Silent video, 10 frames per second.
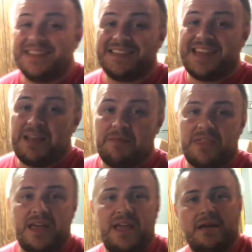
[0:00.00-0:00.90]
did the same
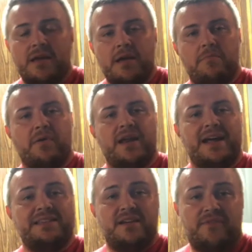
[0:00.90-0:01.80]
thing, but
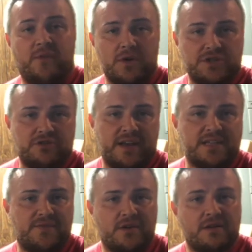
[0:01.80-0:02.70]
I did a force
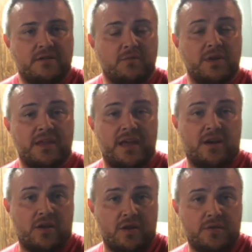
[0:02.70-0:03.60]
transfer with
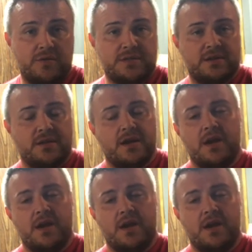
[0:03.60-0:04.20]
enclosed